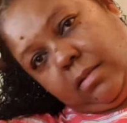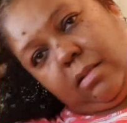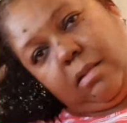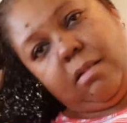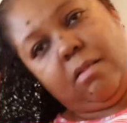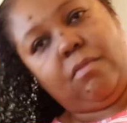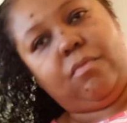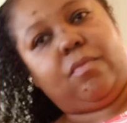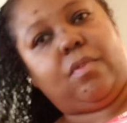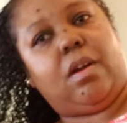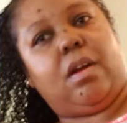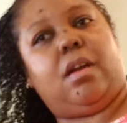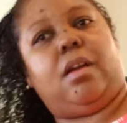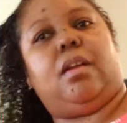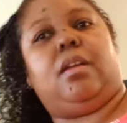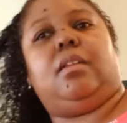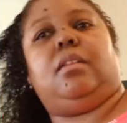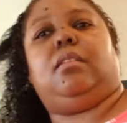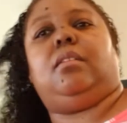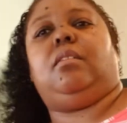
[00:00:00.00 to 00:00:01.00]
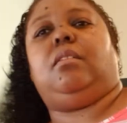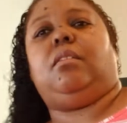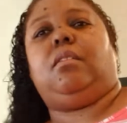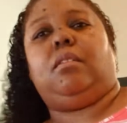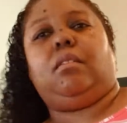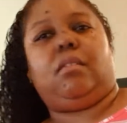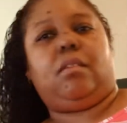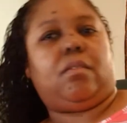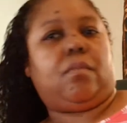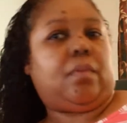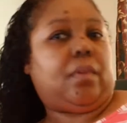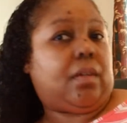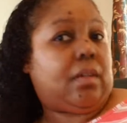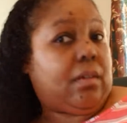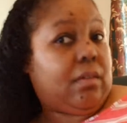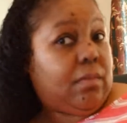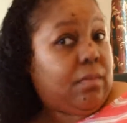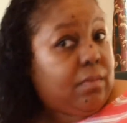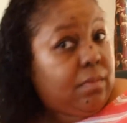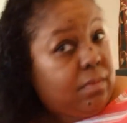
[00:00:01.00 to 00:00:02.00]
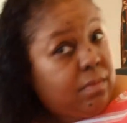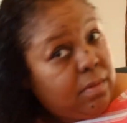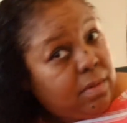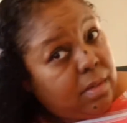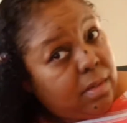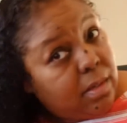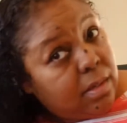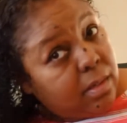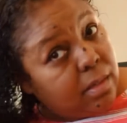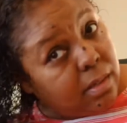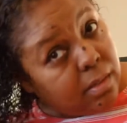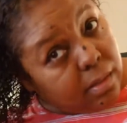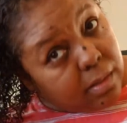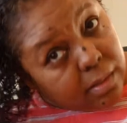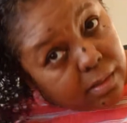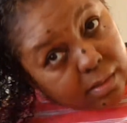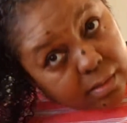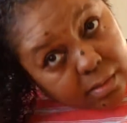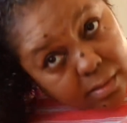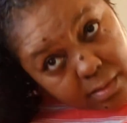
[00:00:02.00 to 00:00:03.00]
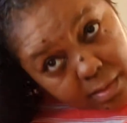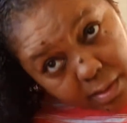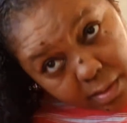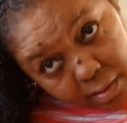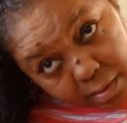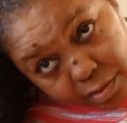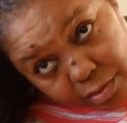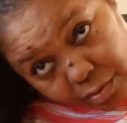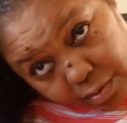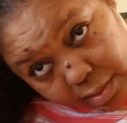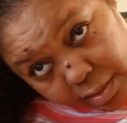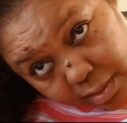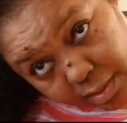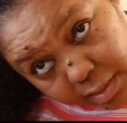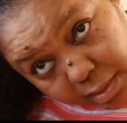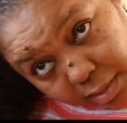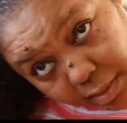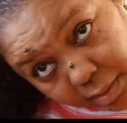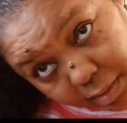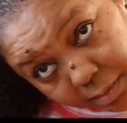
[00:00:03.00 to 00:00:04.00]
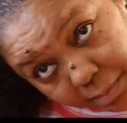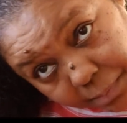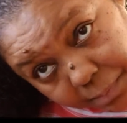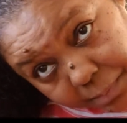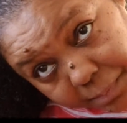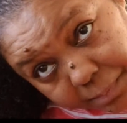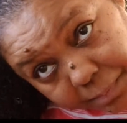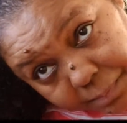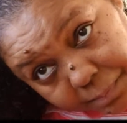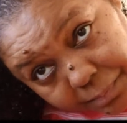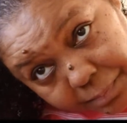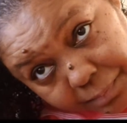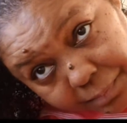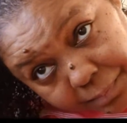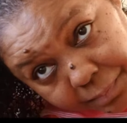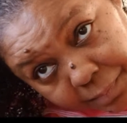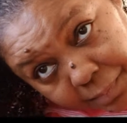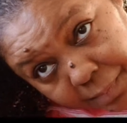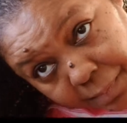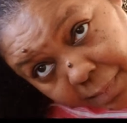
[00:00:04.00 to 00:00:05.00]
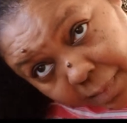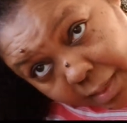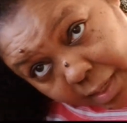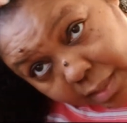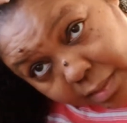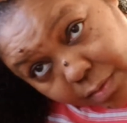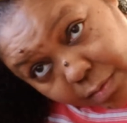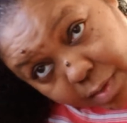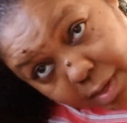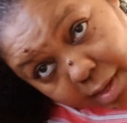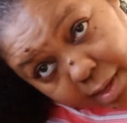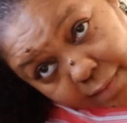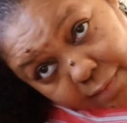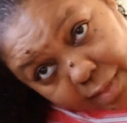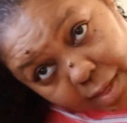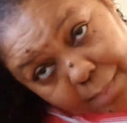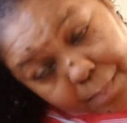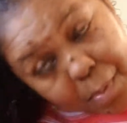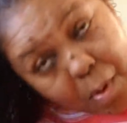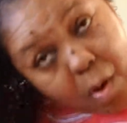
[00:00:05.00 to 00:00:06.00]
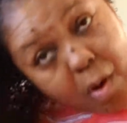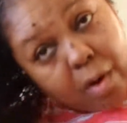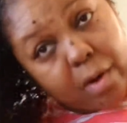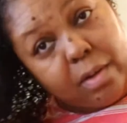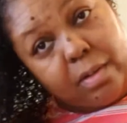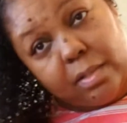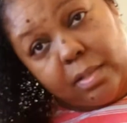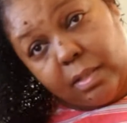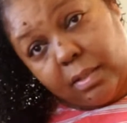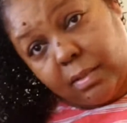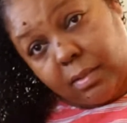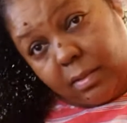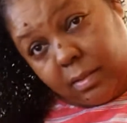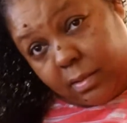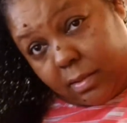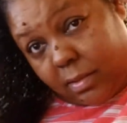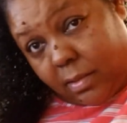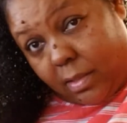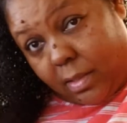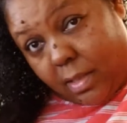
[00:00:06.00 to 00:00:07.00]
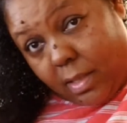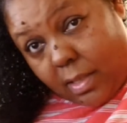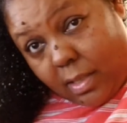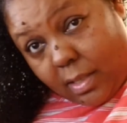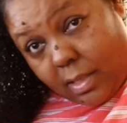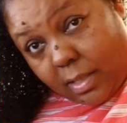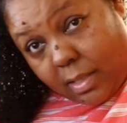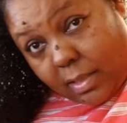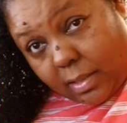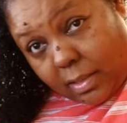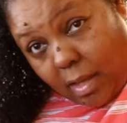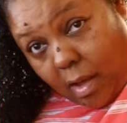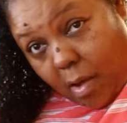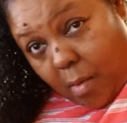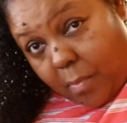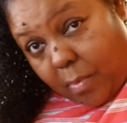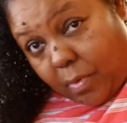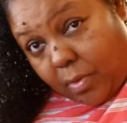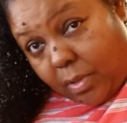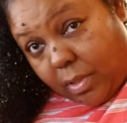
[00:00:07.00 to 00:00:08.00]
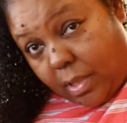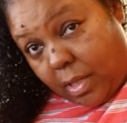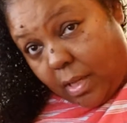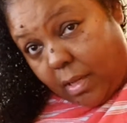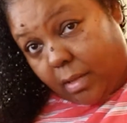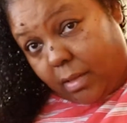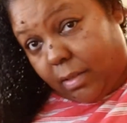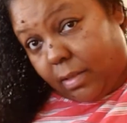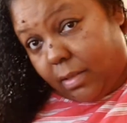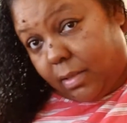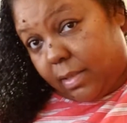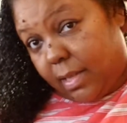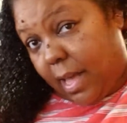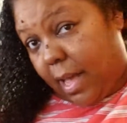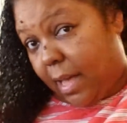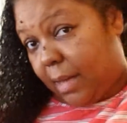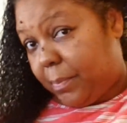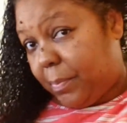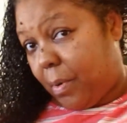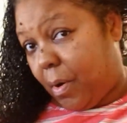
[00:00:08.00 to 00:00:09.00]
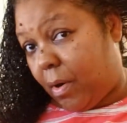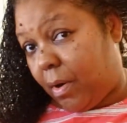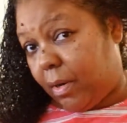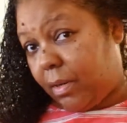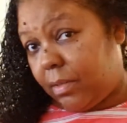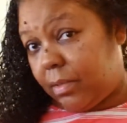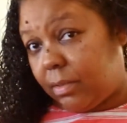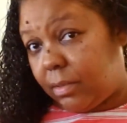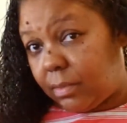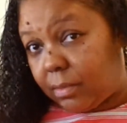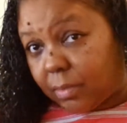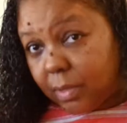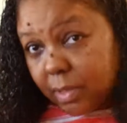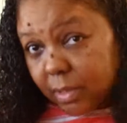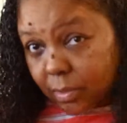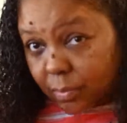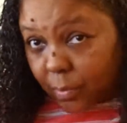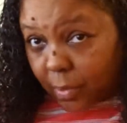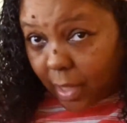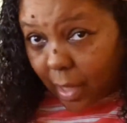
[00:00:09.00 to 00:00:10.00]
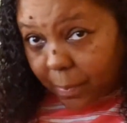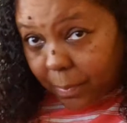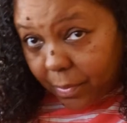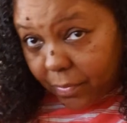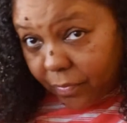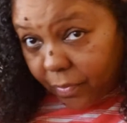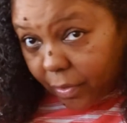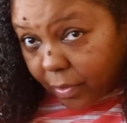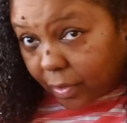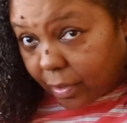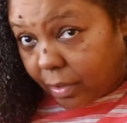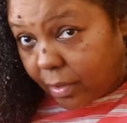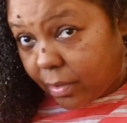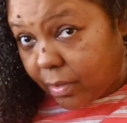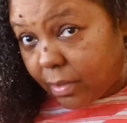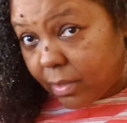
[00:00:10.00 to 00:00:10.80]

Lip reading: All right, there we go. Now, as you can see, I do not have that part. It's almost a side part, which is what I prefer.